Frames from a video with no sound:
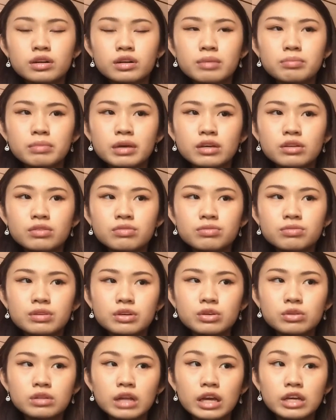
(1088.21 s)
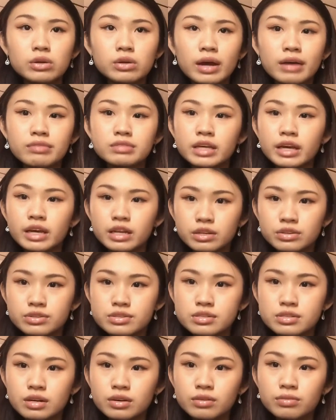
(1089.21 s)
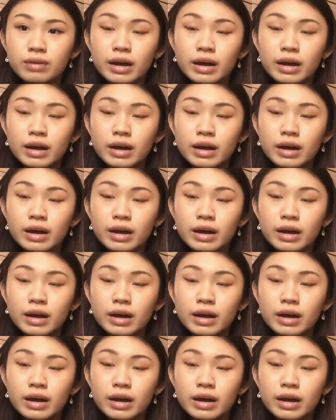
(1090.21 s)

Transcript: and make you feel like you have to hate yourself.